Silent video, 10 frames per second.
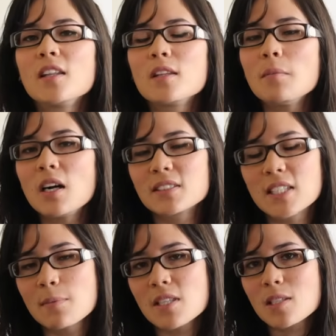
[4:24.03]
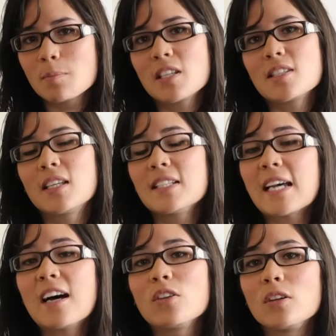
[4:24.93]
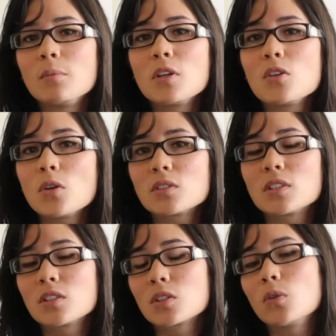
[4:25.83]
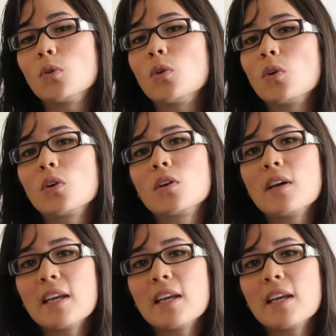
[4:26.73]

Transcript: The mark schemes explicitly tell them not to score,